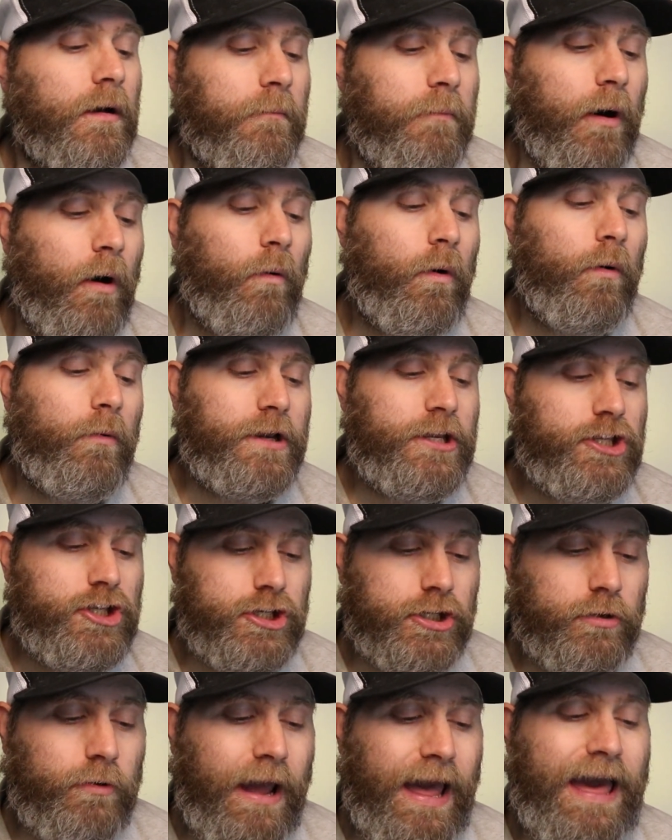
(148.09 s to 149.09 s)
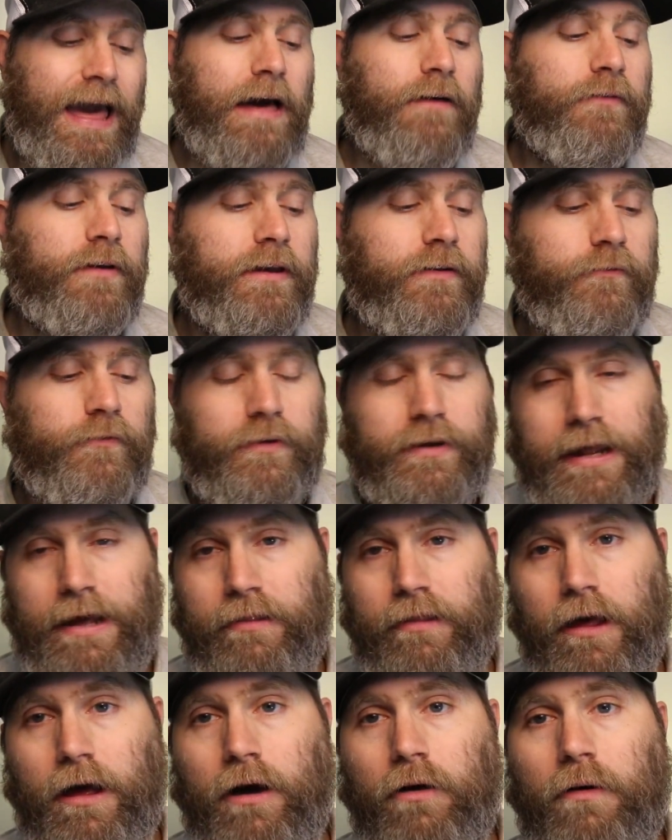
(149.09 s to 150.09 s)
but what we do have in
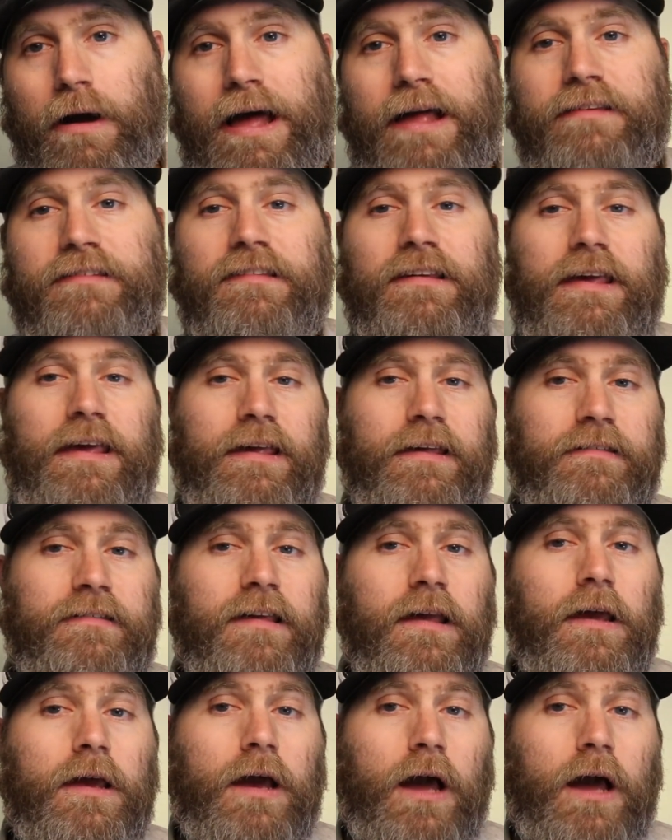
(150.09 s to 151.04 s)
Vanilla OS is